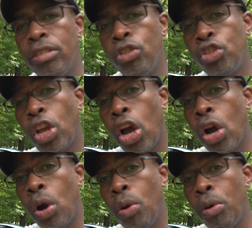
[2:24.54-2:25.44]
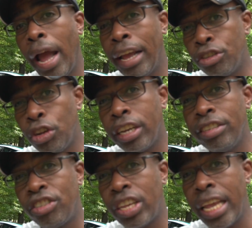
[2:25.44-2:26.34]
So, as you
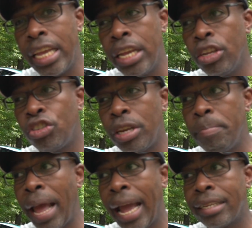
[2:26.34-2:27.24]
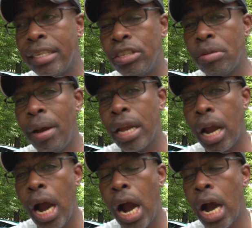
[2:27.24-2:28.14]
can see, she backed into my
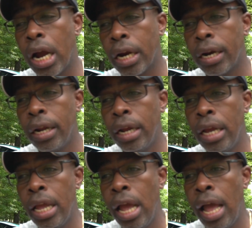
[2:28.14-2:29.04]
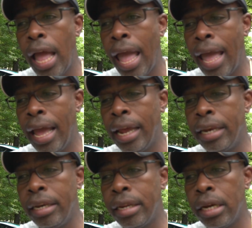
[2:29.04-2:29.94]
car
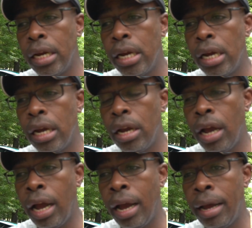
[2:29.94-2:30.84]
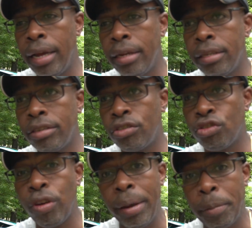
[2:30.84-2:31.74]
and
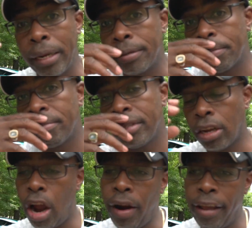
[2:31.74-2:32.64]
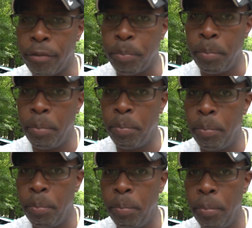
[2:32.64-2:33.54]
scraped it. The car has
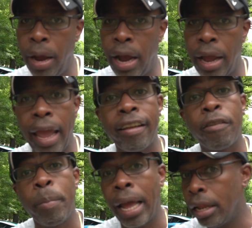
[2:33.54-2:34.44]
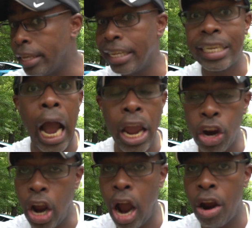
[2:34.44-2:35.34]
Expel, the
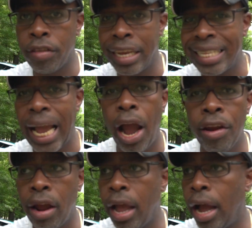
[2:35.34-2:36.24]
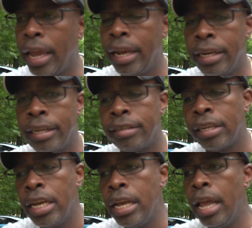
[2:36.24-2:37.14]
entire car, the entire i8 is
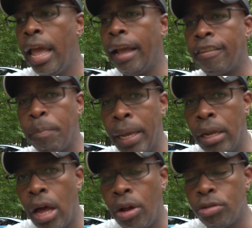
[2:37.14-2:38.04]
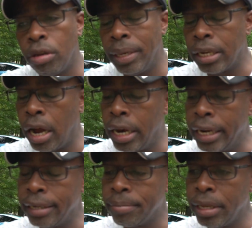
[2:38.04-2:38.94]
Expel Ultimate on it.